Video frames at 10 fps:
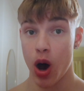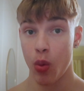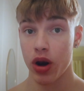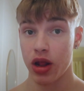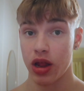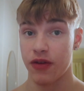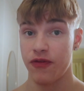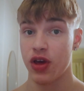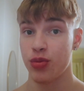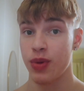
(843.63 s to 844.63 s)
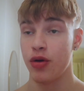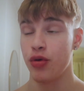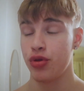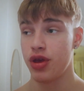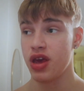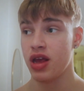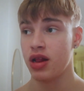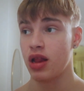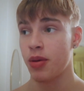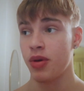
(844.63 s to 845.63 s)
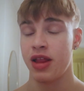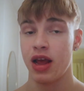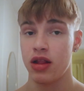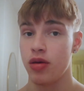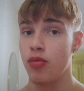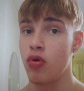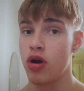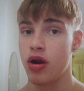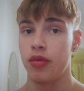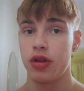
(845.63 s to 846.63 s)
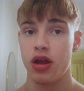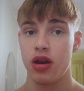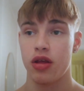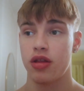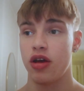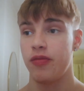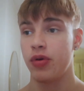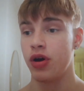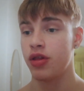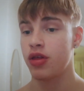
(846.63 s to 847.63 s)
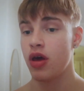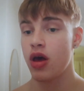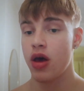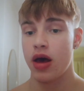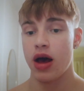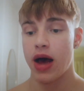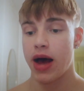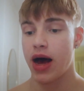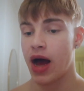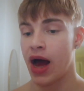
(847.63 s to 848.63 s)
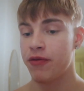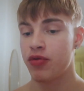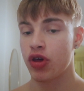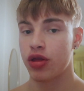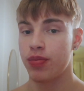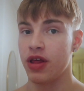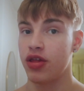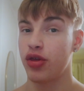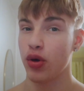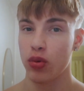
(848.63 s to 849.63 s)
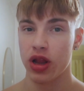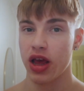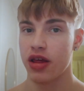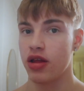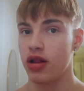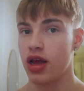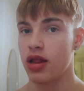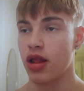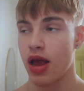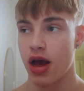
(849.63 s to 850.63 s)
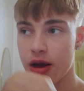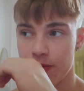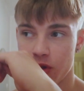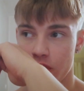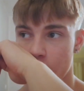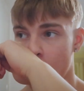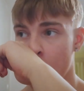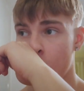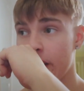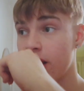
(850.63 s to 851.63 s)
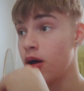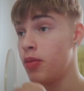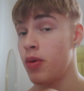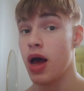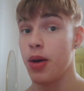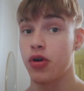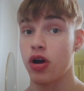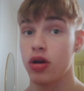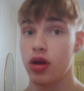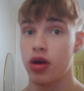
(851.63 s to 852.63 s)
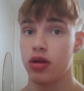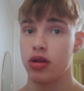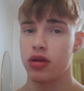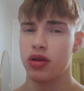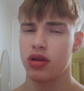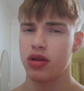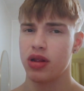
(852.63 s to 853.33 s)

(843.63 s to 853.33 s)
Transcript: I want to like fix my routine, like my daily morning routine and stuff, because I've just been so lazy lately. You know, I wake up, I'm currently on